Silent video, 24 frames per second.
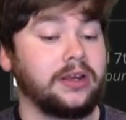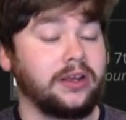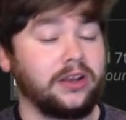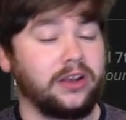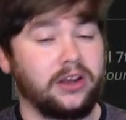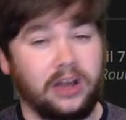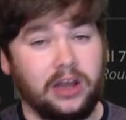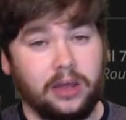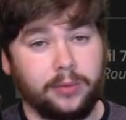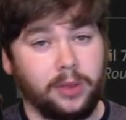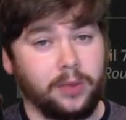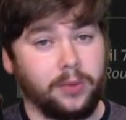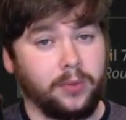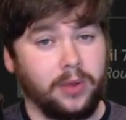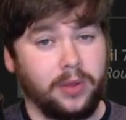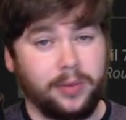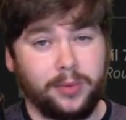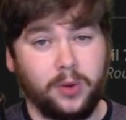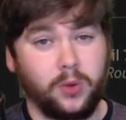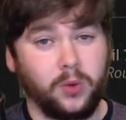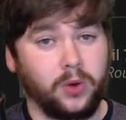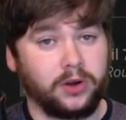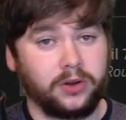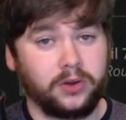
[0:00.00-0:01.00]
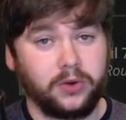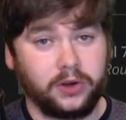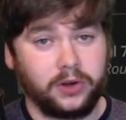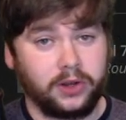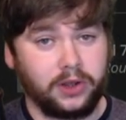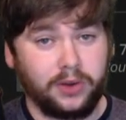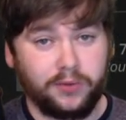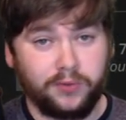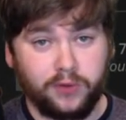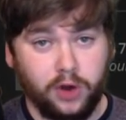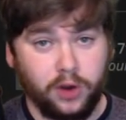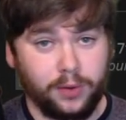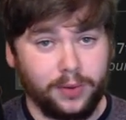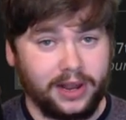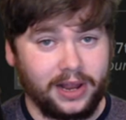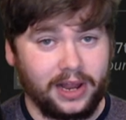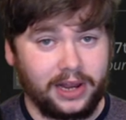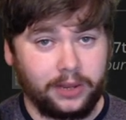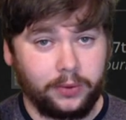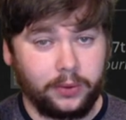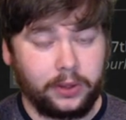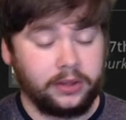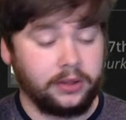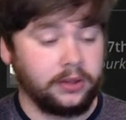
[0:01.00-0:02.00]
Konami maybe weren't going to confirm it
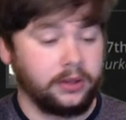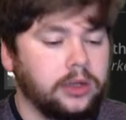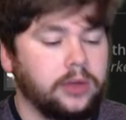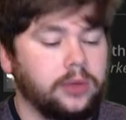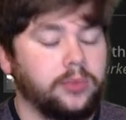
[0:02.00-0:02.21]
anyway.